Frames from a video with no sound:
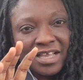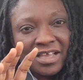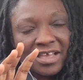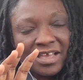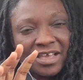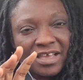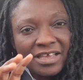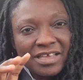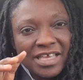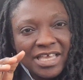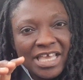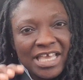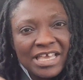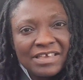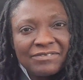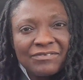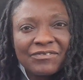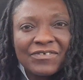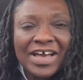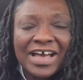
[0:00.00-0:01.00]
Eh?
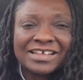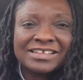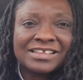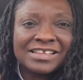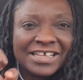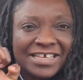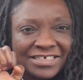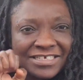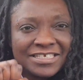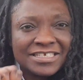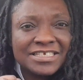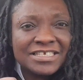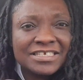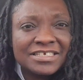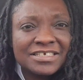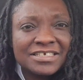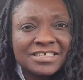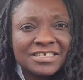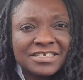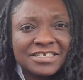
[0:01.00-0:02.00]
If at least
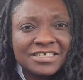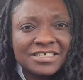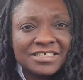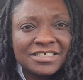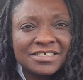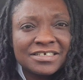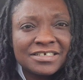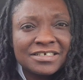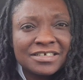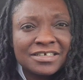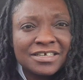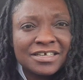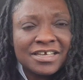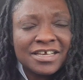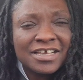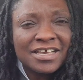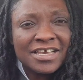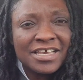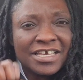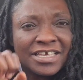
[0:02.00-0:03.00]

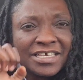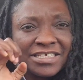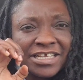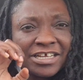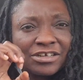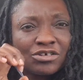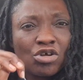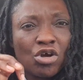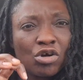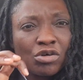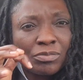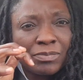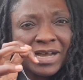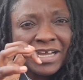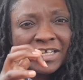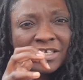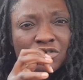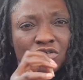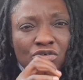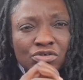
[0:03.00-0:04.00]
he's a dog, but
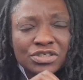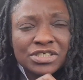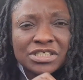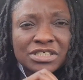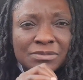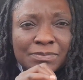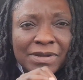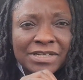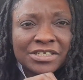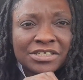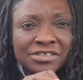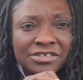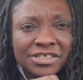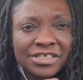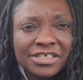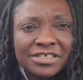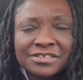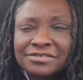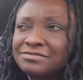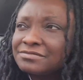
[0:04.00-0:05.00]
he knows his
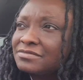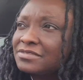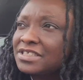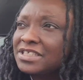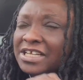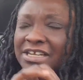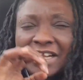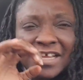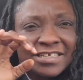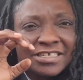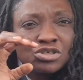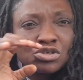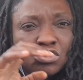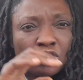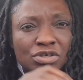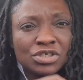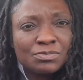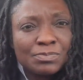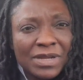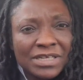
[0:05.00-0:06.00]
pedigree. The ladies
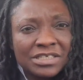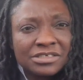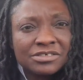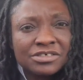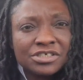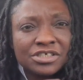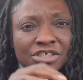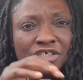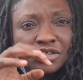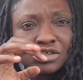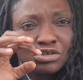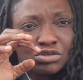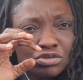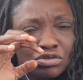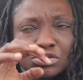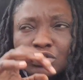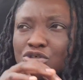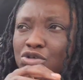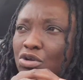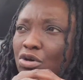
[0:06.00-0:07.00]
know his pedigree.
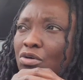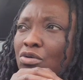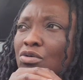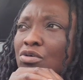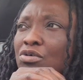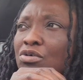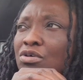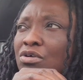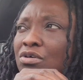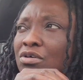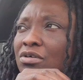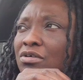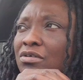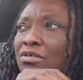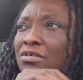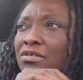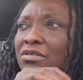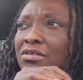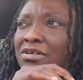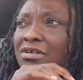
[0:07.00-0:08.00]
You know,
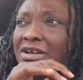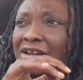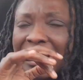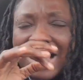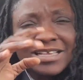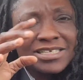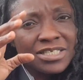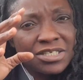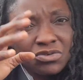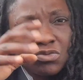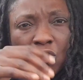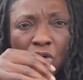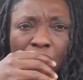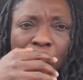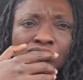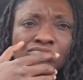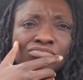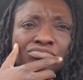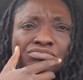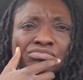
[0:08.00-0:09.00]
class one.
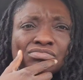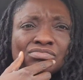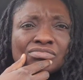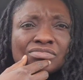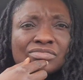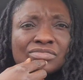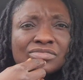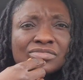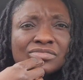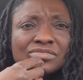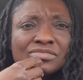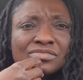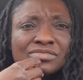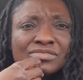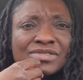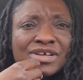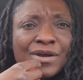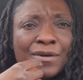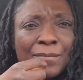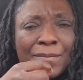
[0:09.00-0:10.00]

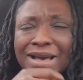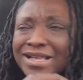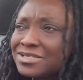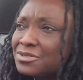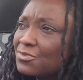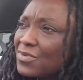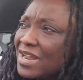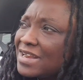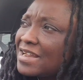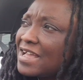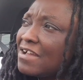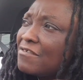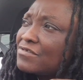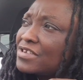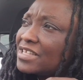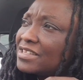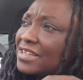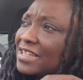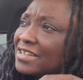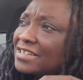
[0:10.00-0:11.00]
But when
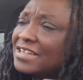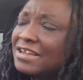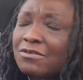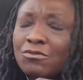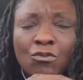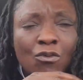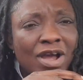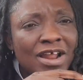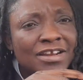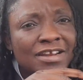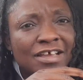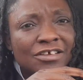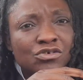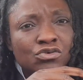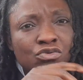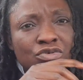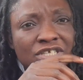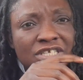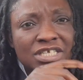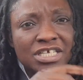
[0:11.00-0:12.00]
everything, the one that
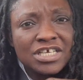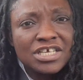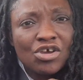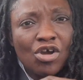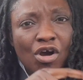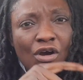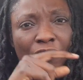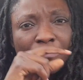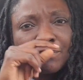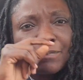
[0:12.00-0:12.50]
you see your